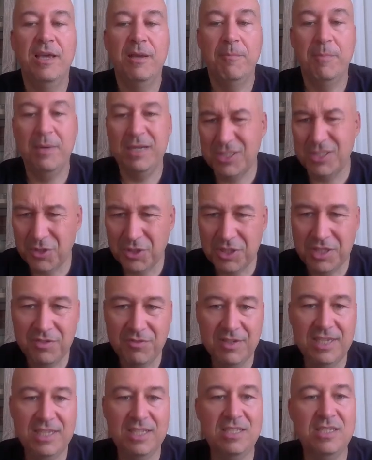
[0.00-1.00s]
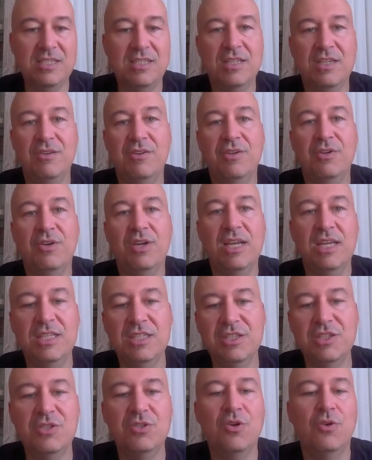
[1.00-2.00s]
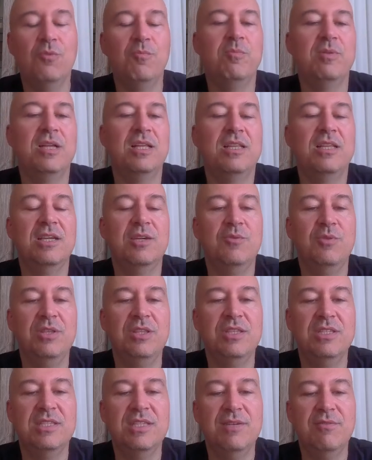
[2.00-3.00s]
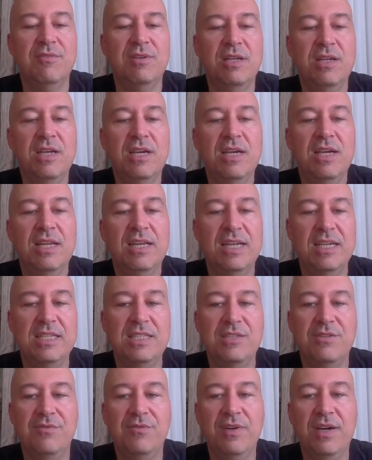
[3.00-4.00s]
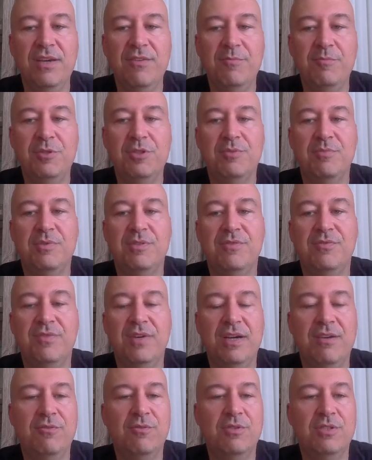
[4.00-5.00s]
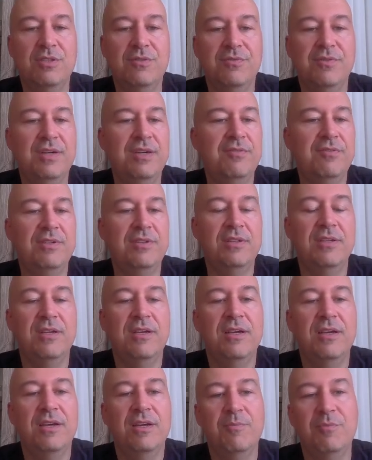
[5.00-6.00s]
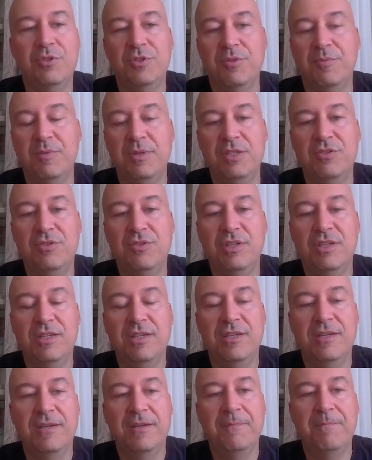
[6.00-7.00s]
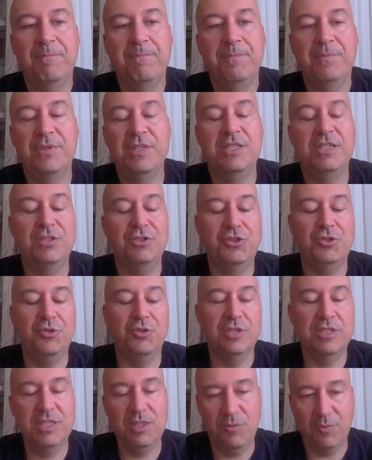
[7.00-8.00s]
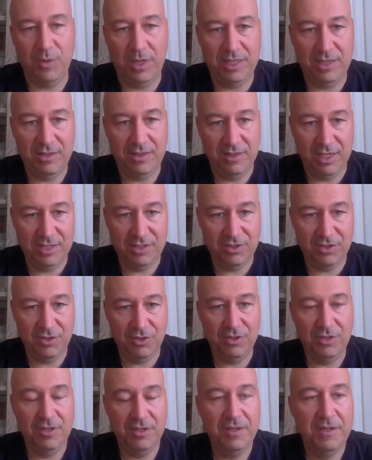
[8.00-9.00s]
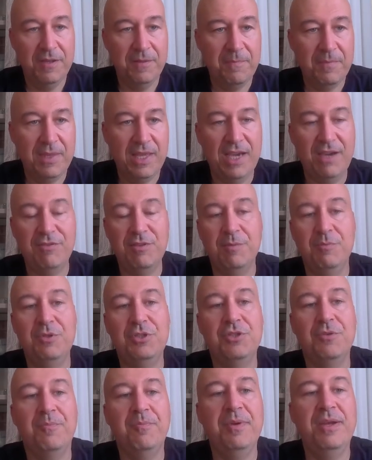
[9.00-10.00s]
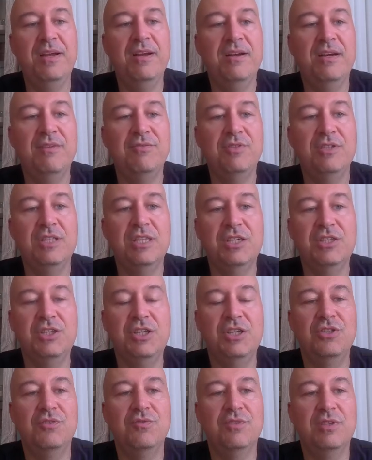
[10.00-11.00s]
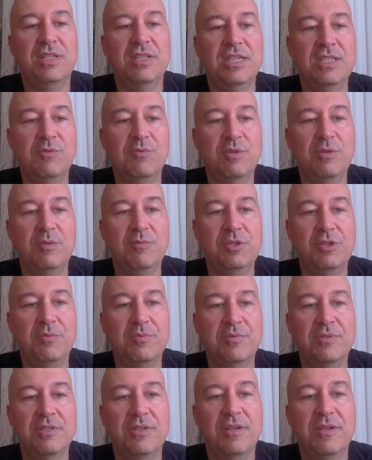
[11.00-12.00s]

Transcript: But it's not even necessary. Okay, let's just go bluntly queen d7, knight c5, bishop c5, rook c5, and bishop h3. This ensures that white does not have the bishop pair after the exchange of the light squared bishops.